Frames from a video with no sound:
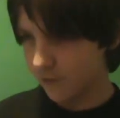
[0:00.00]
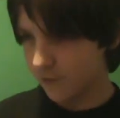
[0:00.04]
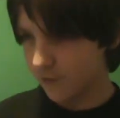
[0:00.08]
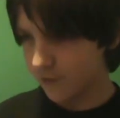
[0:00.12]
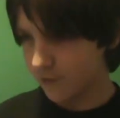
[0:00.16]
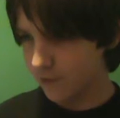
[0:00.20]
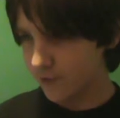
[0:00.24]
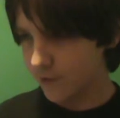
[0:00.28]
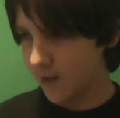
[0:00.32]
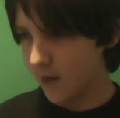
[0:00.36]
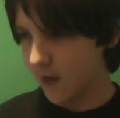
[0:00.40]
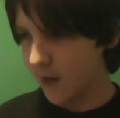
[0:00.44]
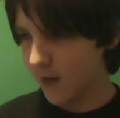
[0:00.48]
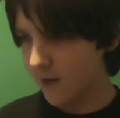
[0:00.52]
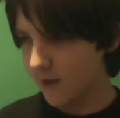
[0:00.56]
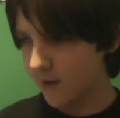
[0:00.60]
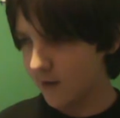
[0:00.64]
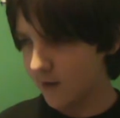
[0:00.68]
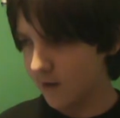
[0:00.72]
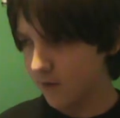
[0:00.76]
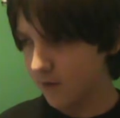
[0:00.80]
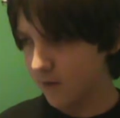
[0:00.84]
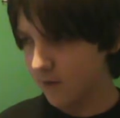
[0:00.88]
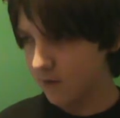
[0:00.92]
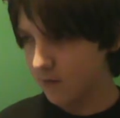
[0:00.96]
used that
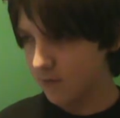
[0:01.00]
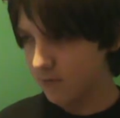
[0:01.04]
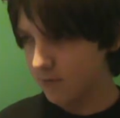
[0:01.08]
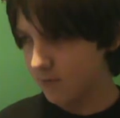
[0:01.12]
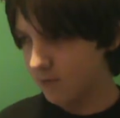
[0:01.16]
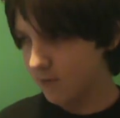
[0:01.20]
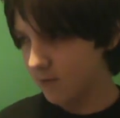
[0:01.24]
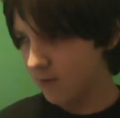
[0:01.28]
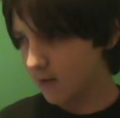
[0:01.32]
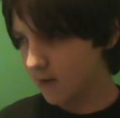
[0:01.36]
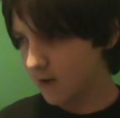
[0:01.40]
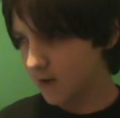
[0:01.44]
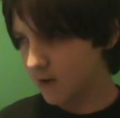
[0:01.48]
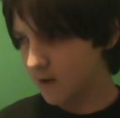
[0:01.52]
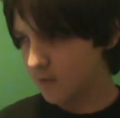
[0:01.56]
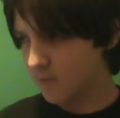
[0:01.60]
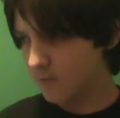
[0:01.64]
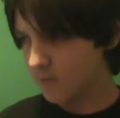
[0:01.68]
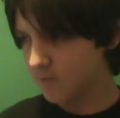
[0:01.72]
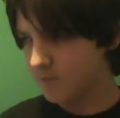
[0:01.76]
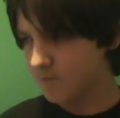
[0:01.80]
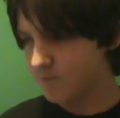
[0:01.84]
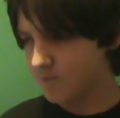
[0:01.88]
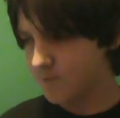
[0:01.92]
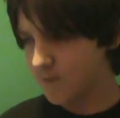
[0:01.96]

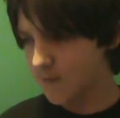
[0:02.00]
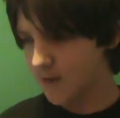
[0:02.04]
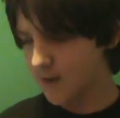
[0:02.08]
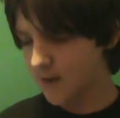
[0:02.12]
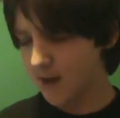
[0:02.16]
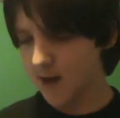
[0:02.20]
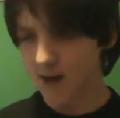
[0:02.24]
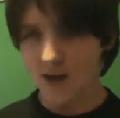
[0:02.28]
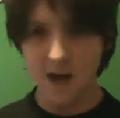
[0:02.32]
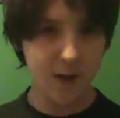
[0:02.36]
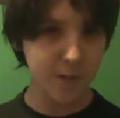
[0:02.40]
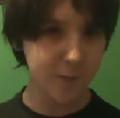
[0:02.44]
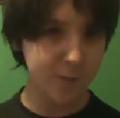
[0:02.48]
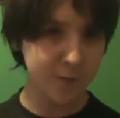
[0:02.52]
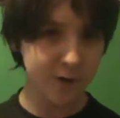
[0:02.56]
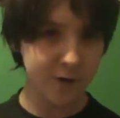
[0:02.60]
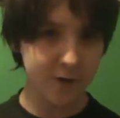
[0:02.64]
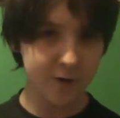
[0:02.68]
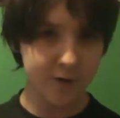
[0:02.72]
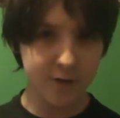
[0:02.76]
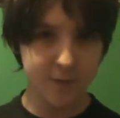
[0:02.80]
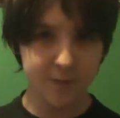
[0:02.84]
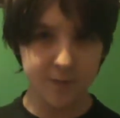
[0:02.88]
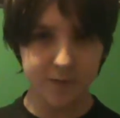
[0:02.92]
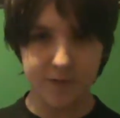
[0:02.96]
in a couple
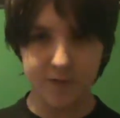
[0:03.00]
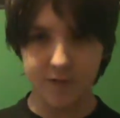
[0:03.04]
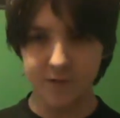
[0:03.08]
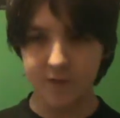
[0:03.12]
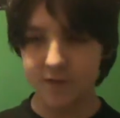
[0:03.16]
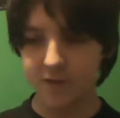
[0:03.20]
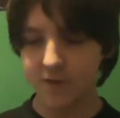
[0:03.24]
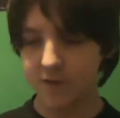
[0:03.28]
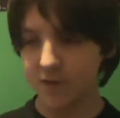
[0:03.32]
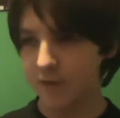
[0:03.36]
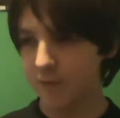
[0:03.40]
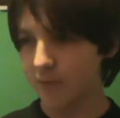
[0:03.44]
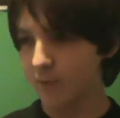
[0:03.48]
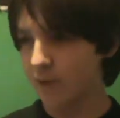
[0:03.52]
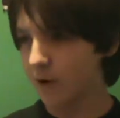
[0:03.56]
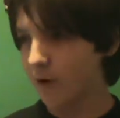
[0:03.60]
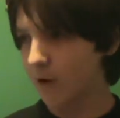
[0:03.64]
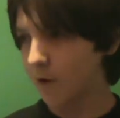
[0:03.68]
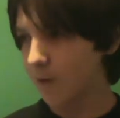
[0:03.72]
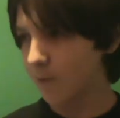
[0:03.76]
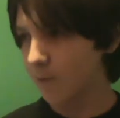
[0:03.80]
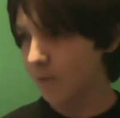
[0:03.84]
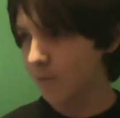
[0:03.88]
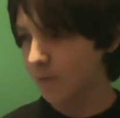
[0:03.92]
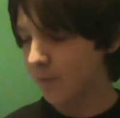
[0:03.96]
other episodes as
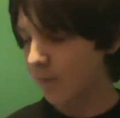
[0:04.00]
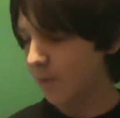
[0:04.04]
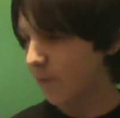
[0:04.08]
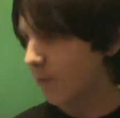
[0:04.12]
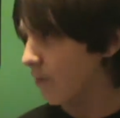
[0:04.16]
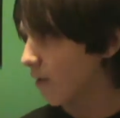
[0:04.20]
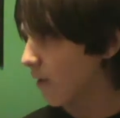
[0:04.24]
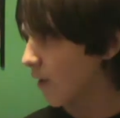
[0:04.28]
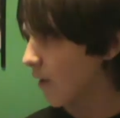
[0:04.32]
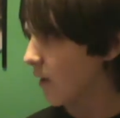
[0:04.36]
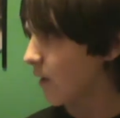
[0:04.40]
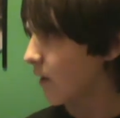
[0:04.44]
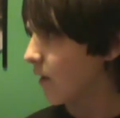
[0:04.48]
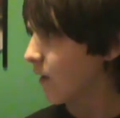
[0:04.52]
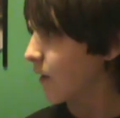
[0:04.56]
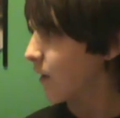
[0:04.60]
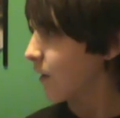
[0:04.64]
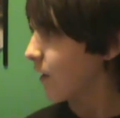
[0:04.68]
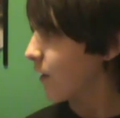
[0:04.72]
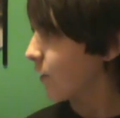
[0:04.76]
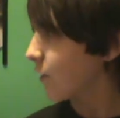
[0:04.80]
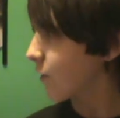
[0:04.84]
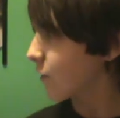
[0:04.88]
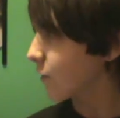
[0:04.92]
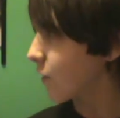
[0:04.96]
well.
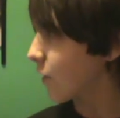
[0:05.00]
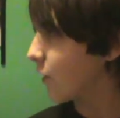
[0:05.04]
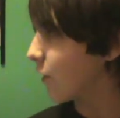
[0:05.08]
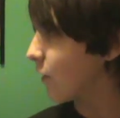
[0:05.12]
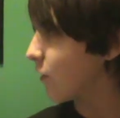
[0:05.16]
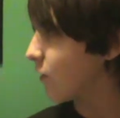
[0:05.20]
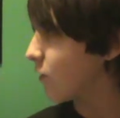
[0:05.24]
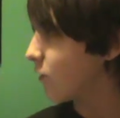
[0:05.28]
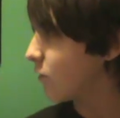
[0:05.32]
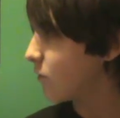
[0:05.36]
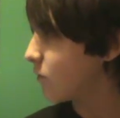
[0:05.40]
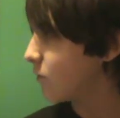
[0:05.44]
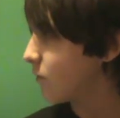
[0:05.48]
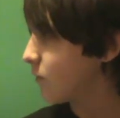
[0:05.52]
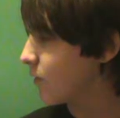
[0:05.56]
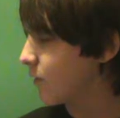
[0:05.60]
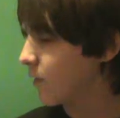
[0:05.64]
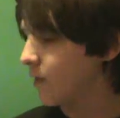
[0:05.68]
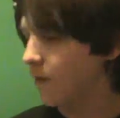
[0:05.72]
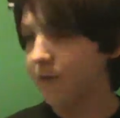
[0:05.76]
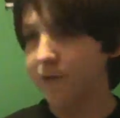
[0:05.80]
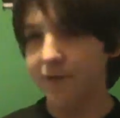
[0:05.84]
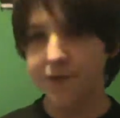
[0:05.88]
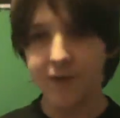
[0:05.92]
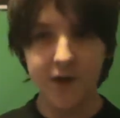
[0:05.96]
So
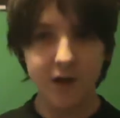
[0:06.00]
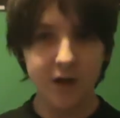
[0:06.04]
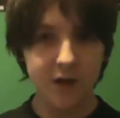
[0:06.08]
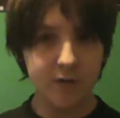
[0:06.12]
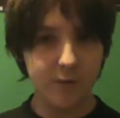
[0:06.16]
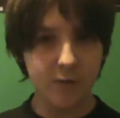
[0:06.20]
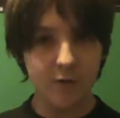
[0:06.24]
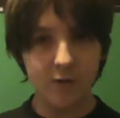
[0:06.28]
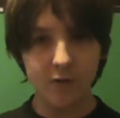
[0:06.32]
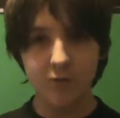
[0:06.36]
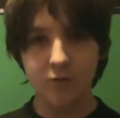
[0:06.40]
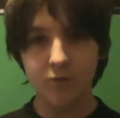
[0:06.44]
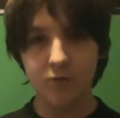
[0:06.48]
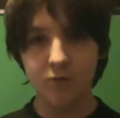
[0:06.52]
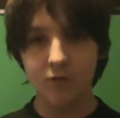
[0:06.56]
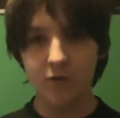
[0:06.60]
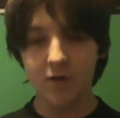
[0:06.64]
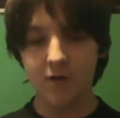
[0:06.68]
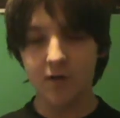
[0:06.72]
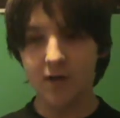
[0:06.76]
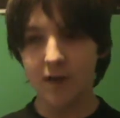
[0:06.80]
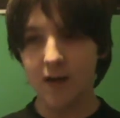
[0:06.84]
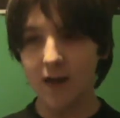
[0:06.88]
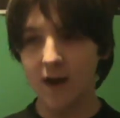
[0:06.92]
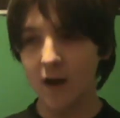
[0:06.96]
that was really cool to
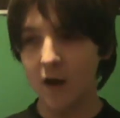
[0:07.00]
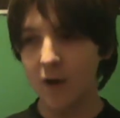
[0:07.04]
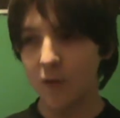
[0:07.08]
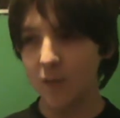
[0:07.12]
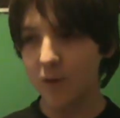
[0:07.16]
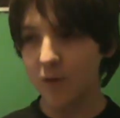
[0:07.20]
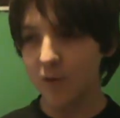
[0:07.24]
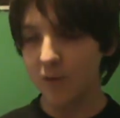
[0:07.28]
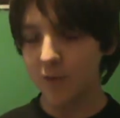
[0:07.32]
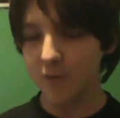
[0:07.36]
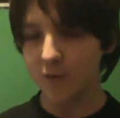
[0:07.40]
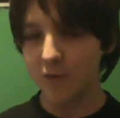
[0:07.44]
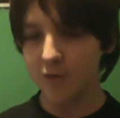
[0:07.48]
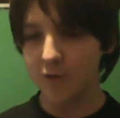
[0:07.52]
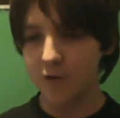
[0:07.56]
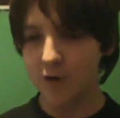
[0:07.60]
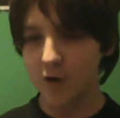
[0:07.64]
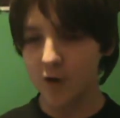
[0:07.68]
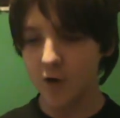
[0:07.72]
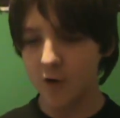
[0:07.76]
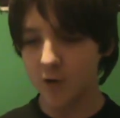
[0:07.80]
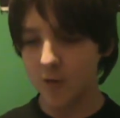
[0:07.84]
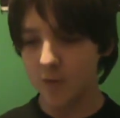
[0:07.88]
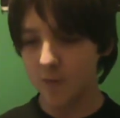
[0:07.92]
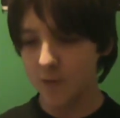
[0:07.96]
see that element from the
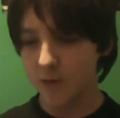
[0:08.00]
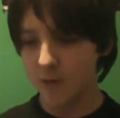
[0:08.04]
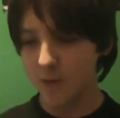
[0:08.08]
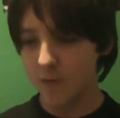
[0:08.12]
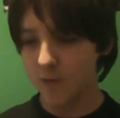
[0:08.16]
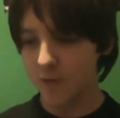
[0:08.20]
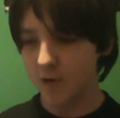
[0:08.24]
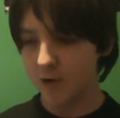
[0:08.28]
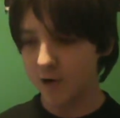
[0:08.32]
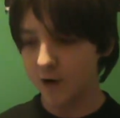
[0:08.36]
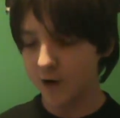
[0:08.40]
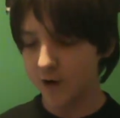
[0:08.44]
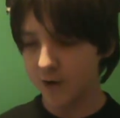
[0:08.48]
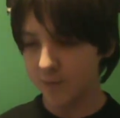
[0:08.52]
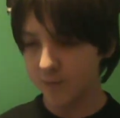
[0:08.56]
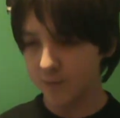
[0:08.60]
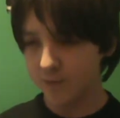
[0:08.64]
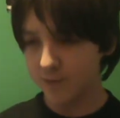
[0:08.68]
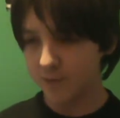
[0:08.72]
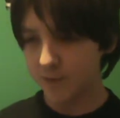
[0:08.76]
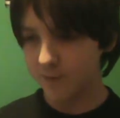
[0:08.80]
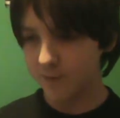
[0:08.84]
show be brought up